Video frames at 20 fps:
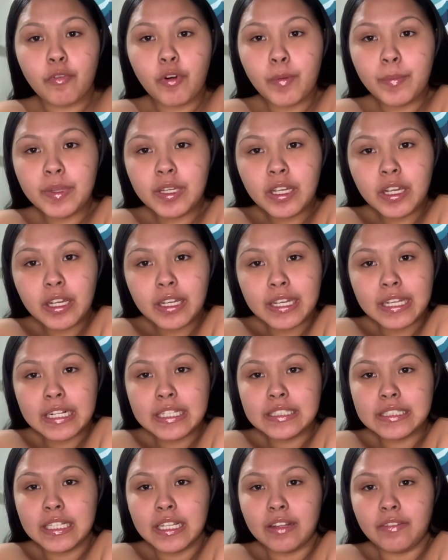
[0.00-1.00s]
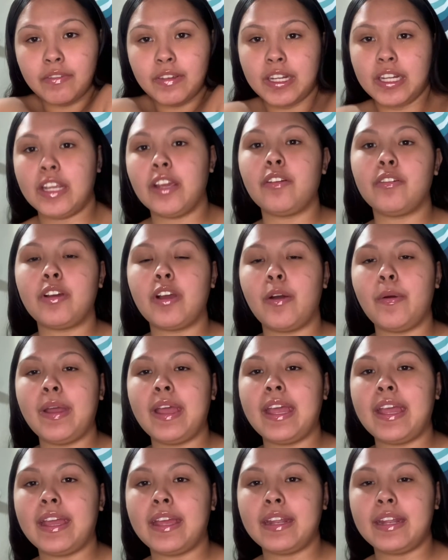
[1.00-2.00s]
we get into the video, go
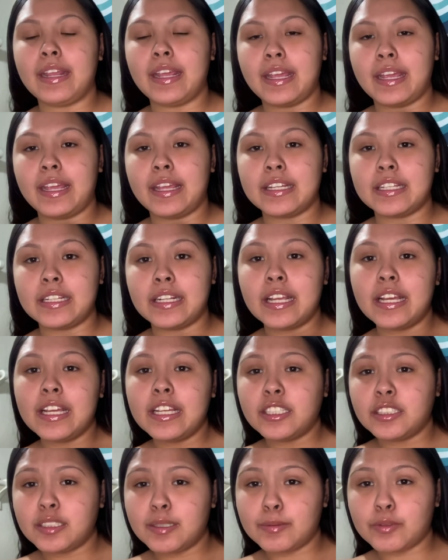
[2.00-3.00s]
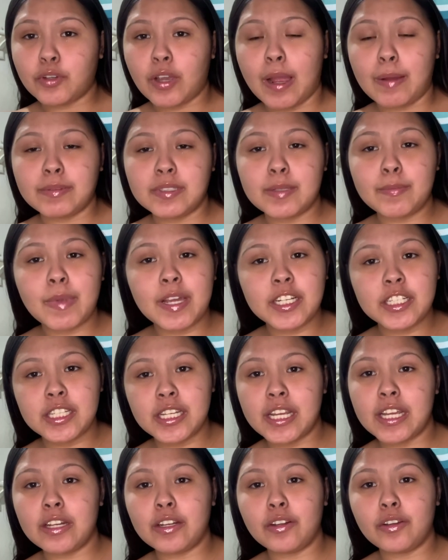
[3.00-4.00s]
ahead and subscribe to my
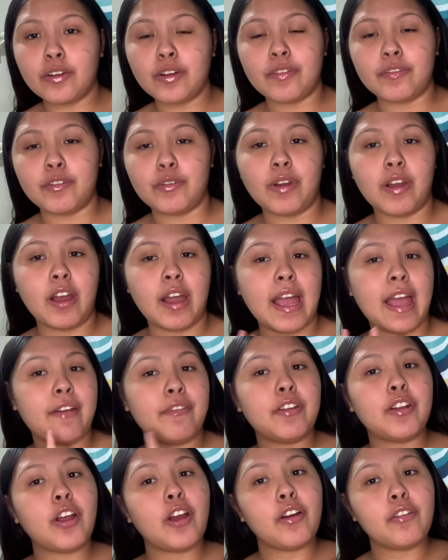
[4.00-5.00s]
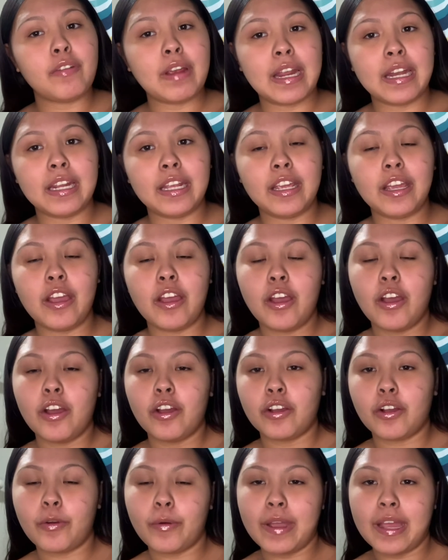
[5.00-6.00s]
channel if you haven't already.
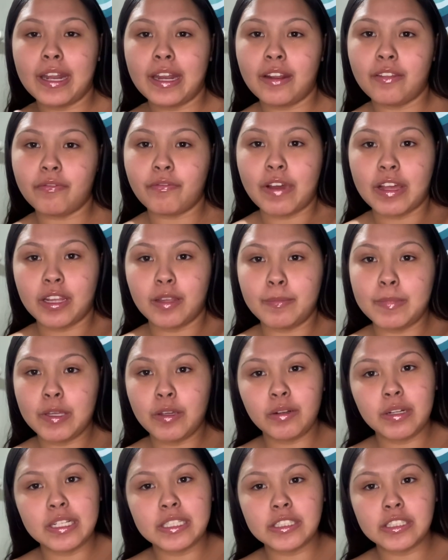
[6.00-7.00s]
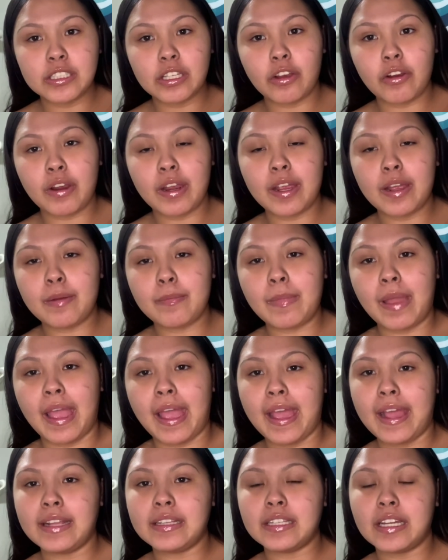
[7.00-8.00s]
Go ahead and follow me on Instagram
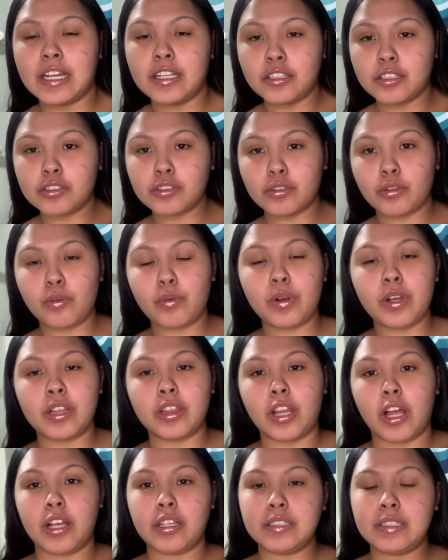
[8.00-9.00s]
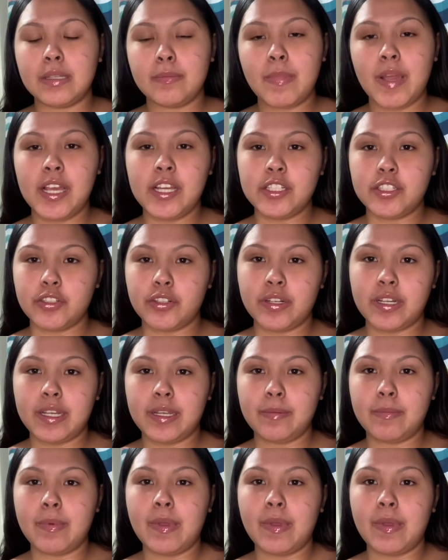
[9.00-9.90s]
at _LostInMyDream,